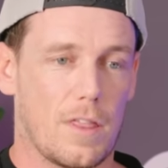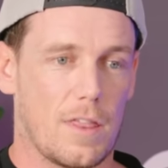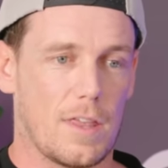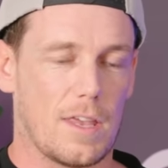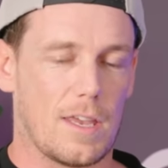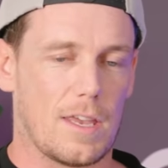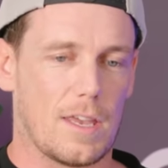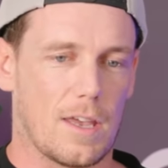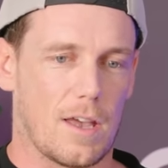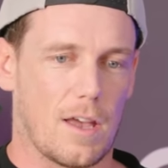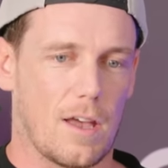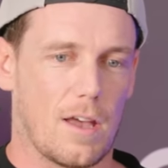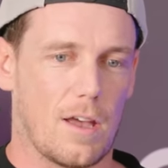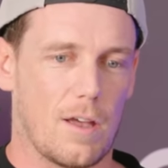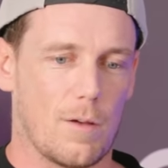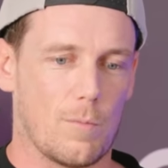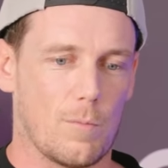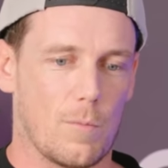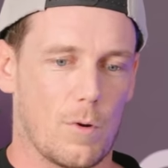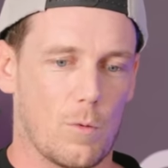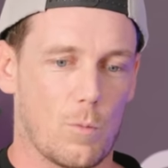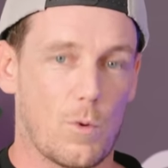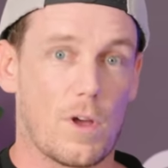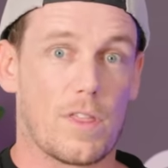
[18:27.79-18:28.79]
the
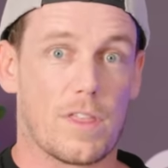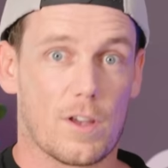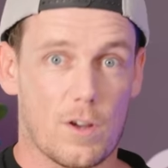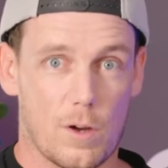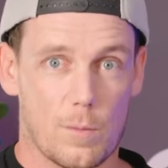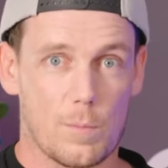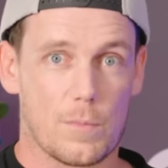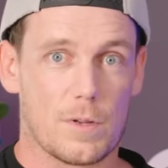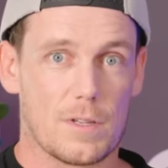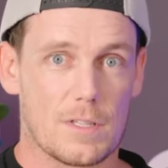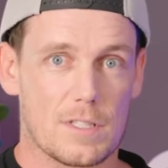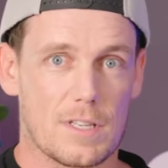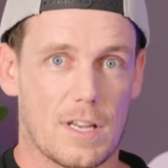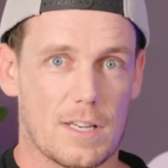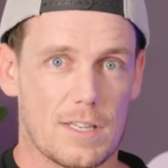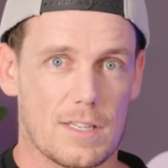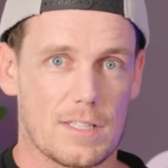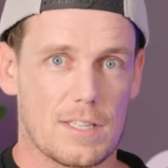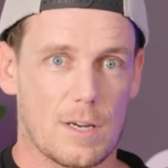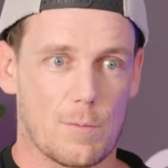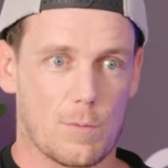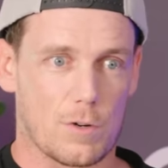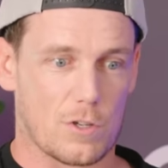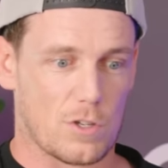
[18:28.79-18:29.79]
um, weather
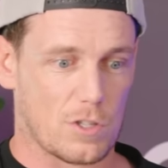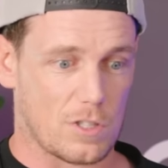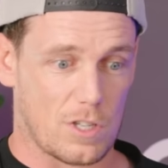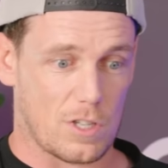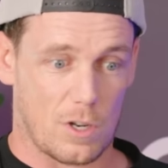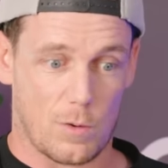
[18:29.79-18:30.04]
compensated temperature.